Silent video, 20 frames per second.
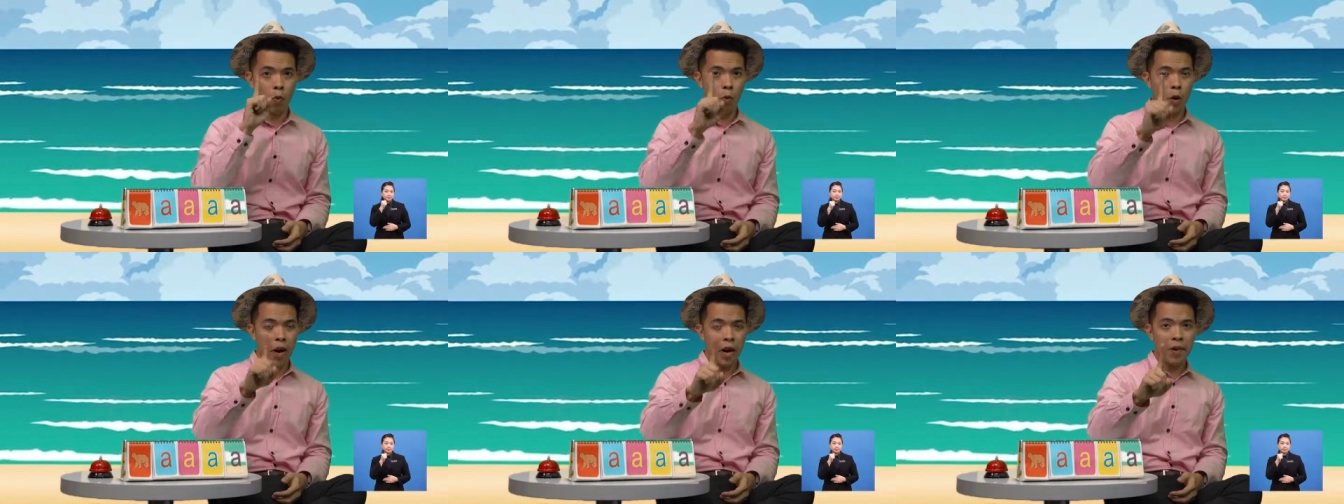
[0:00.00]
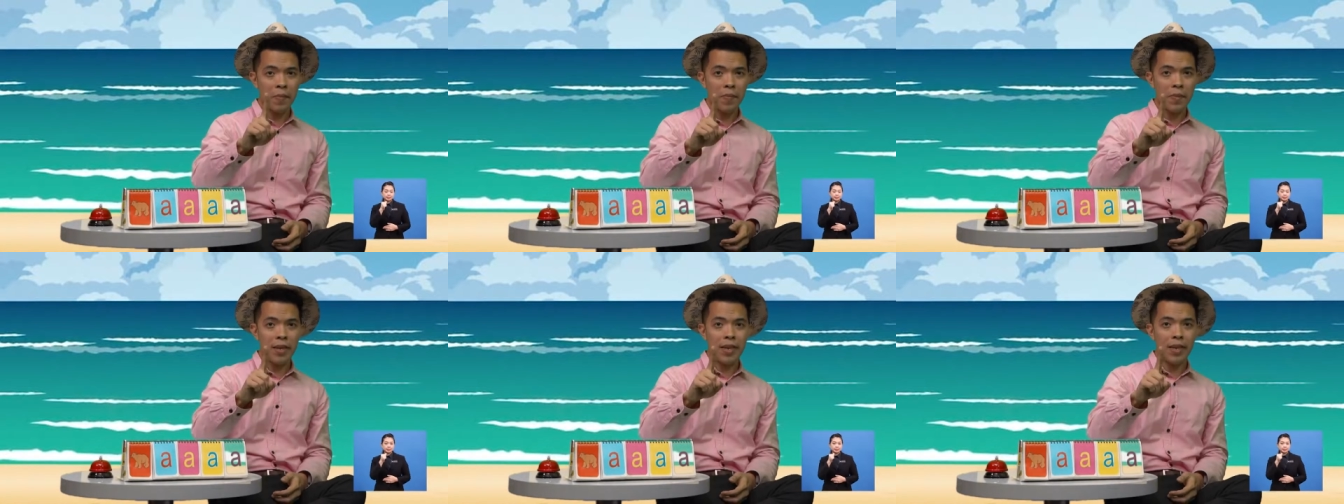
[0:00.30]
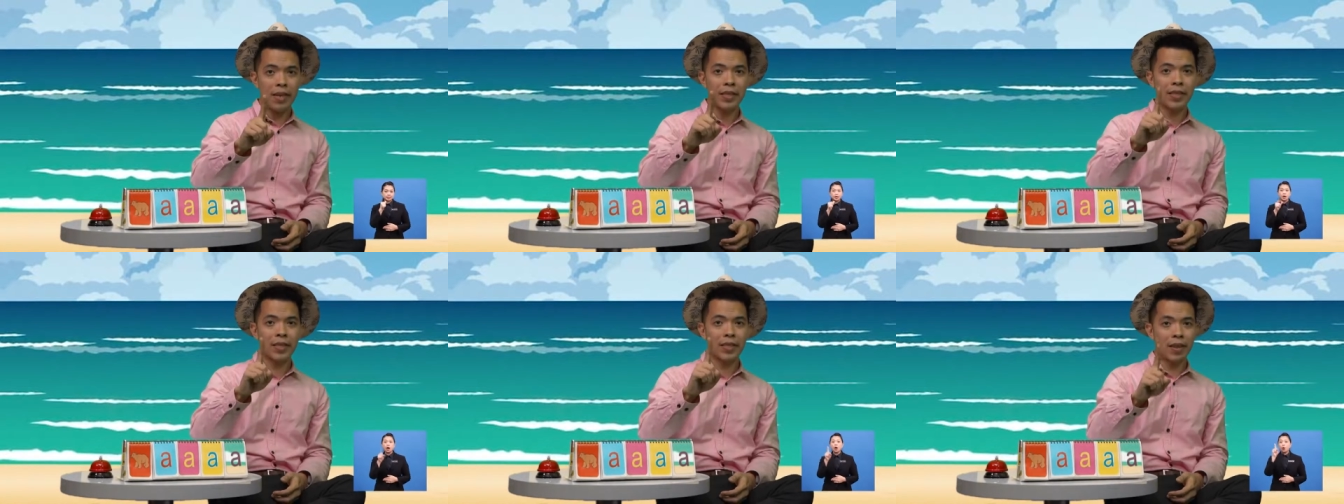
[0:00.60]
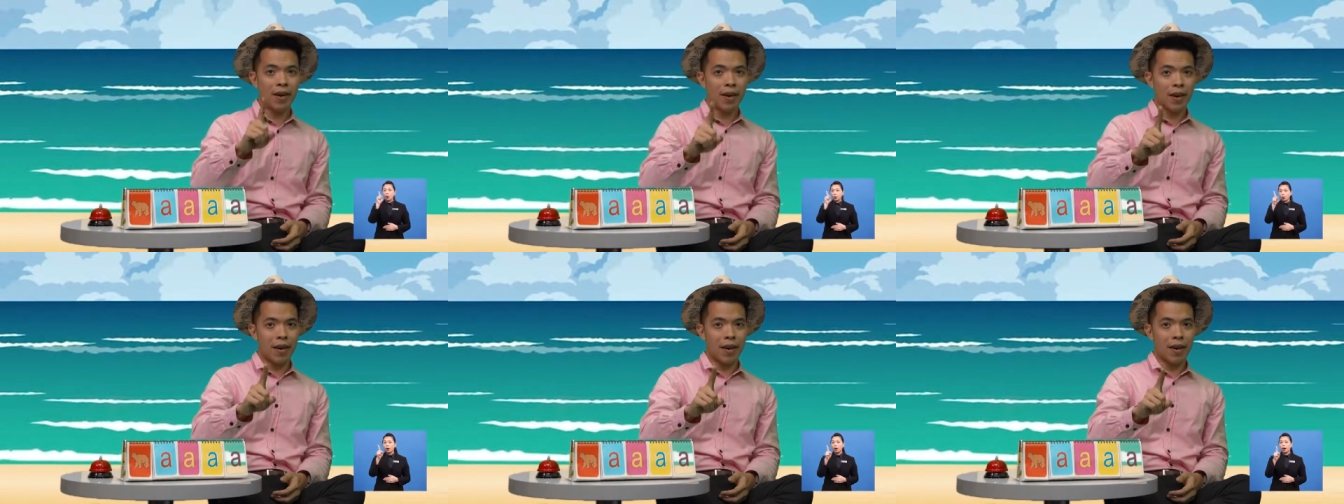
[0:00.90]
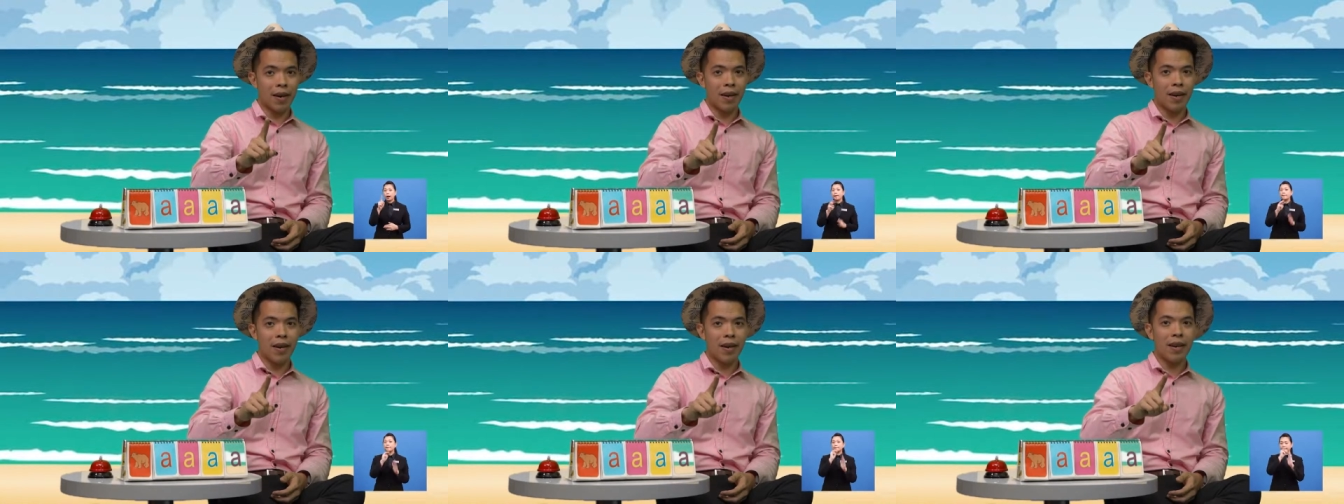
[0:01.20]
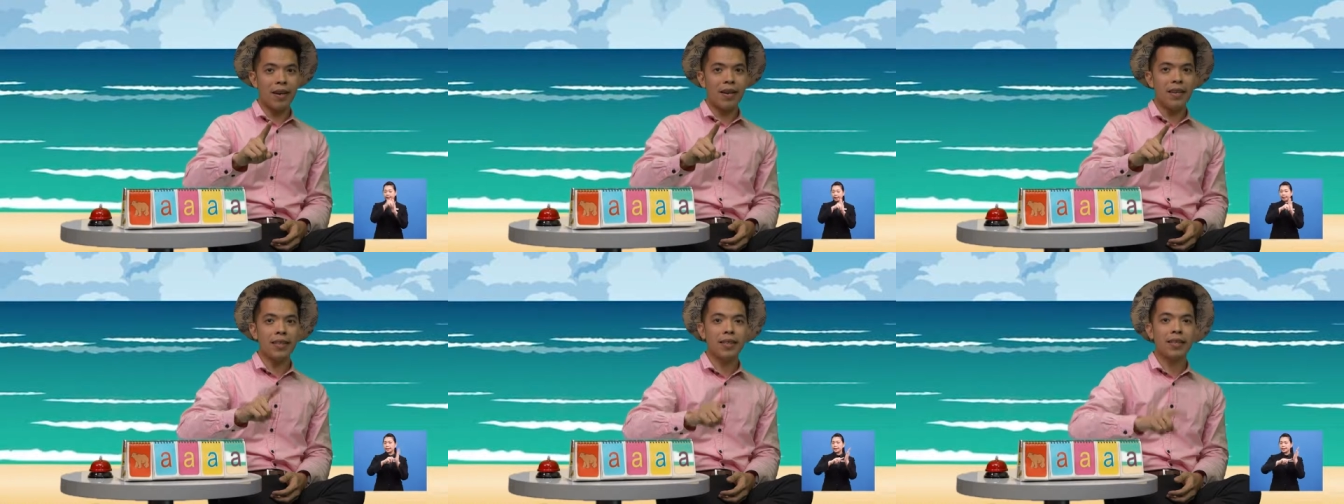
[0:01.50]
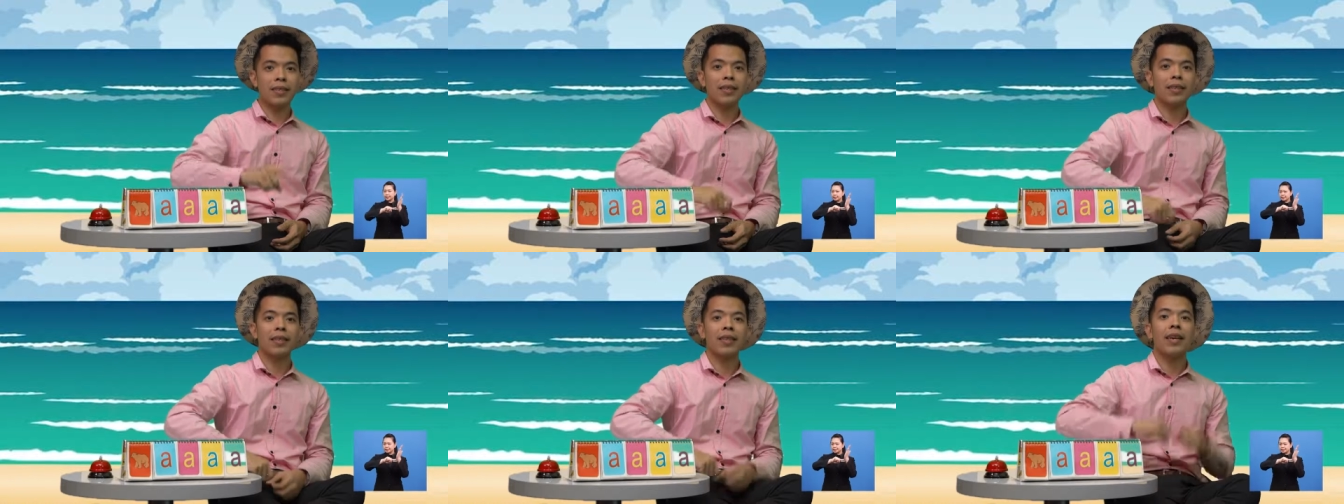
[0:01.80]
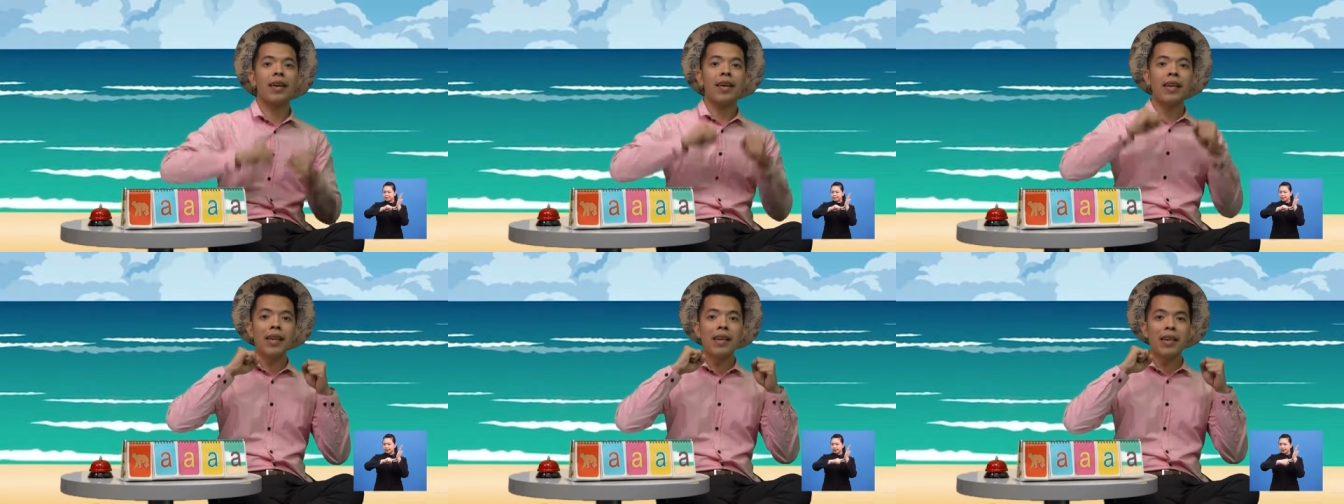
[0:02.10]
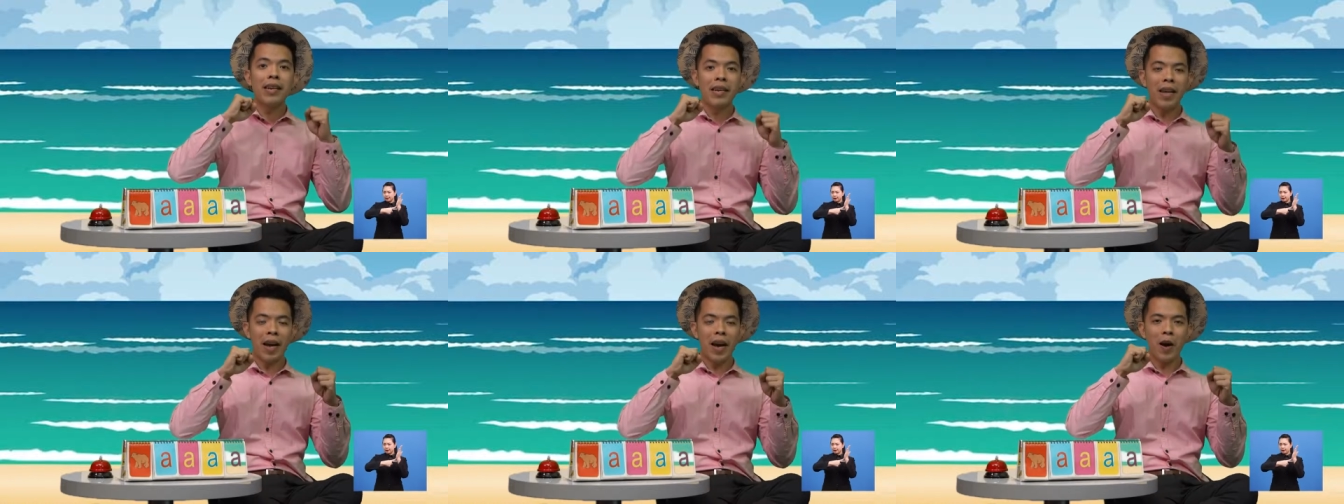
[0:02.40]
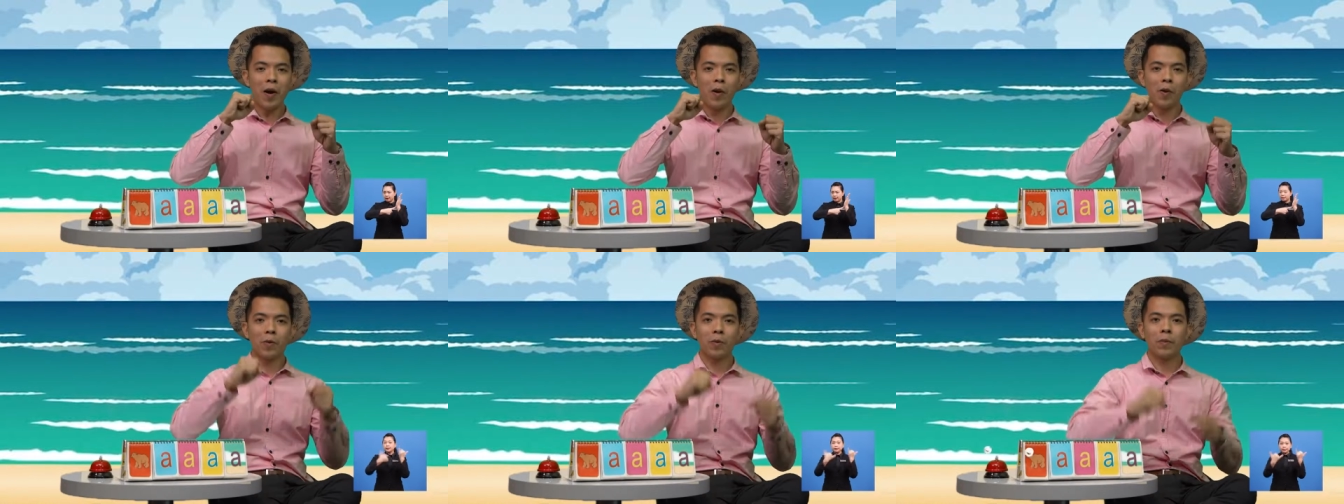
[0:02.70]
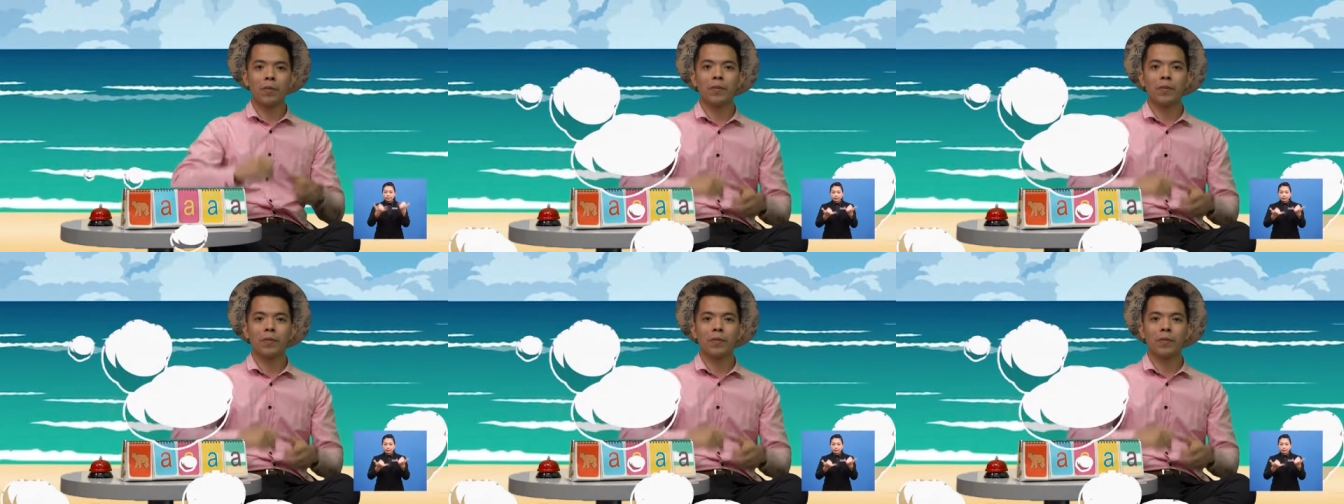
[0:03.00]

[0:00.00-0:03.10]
1 minute starts now!